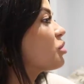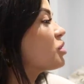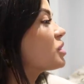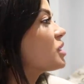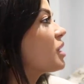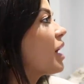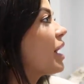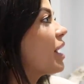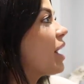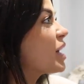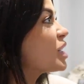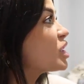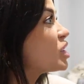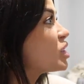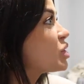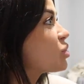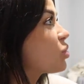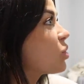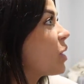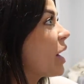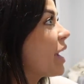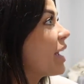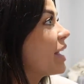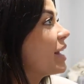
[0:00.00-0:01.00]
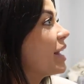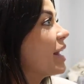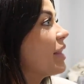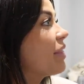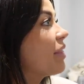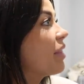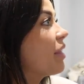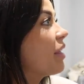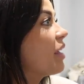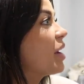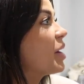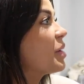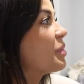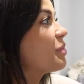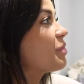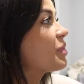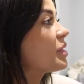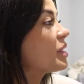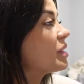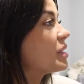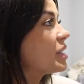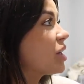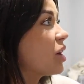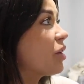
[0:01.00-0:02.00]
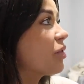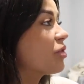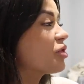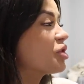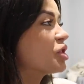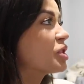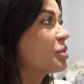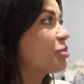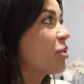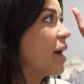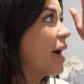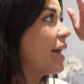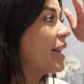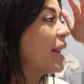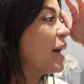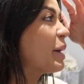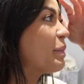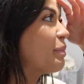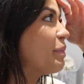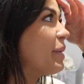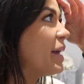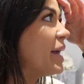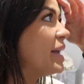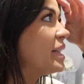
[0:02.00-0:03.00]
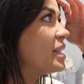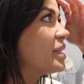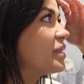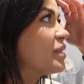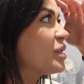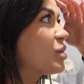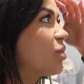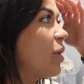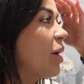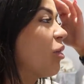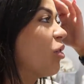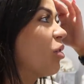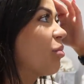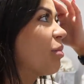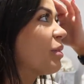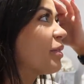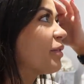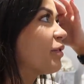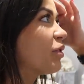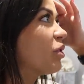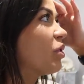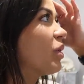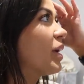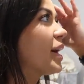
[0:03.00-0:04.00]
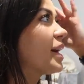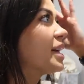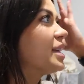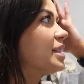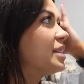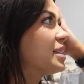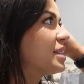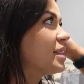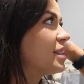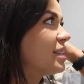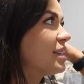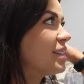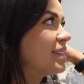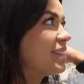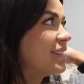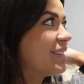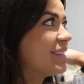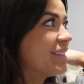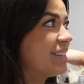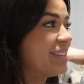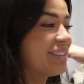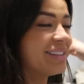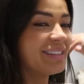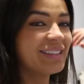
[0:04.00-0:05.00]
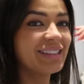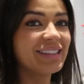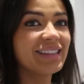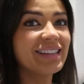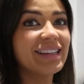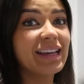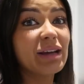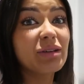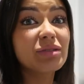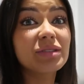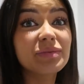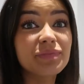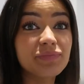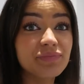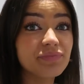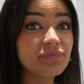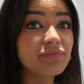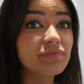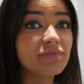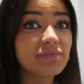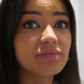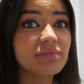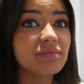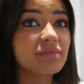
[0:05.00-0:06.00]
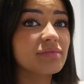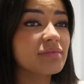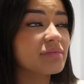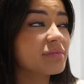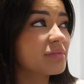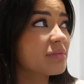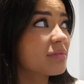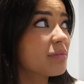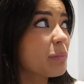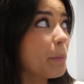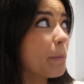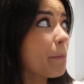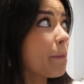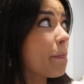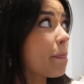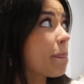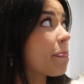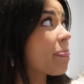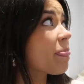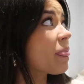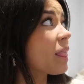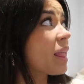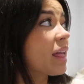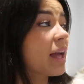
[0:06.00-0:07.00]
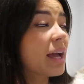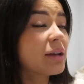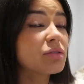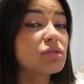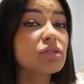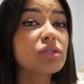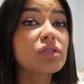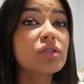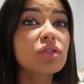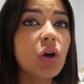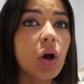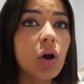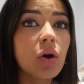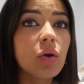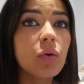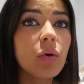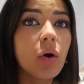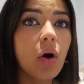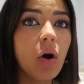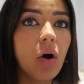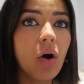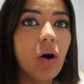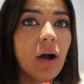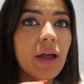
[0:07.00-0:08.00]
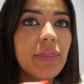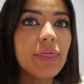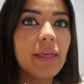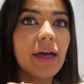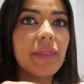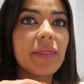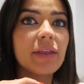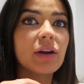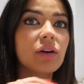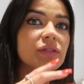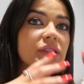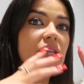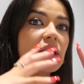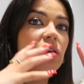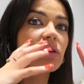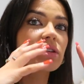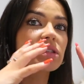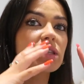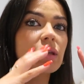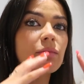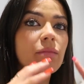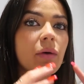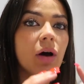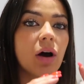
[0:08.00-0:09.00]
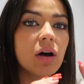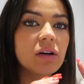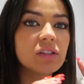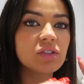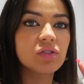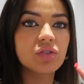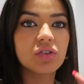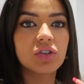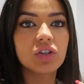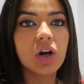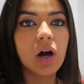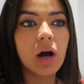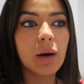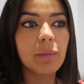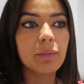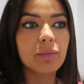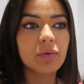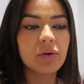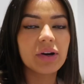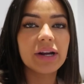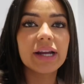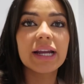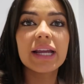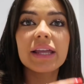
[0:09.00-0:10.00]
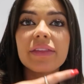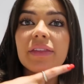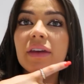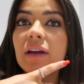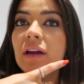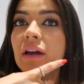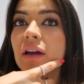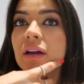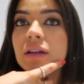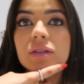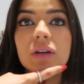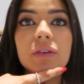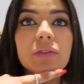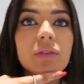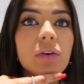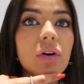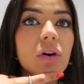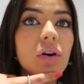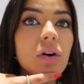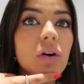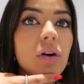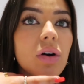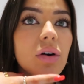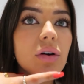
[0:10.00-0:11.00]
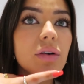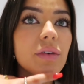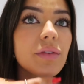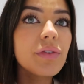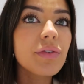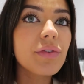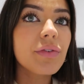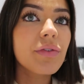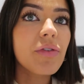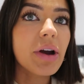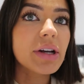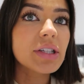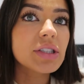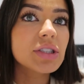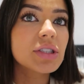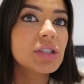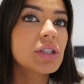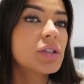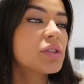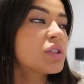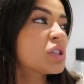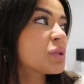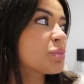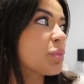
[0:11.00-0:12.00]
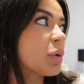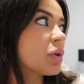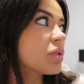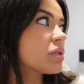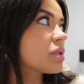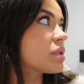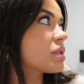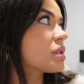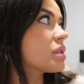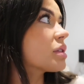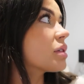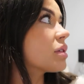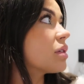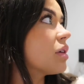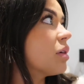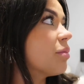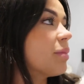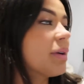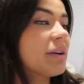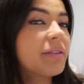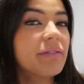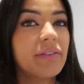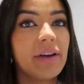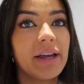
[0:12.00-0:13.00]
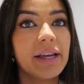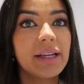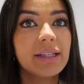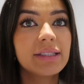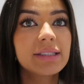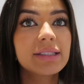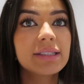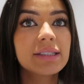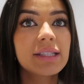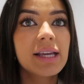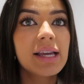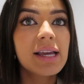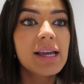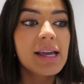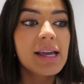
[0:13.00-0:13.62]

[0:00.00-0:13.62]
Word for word: wasn't I, like, sweating in Selfridges where I had, like, beads of sweat all on my forehead? Yeah, it does get stressful, like, it really does. It's so hot in there. Then obviously because of the mask on, you can't breathe. So I've got fresh new spots on my face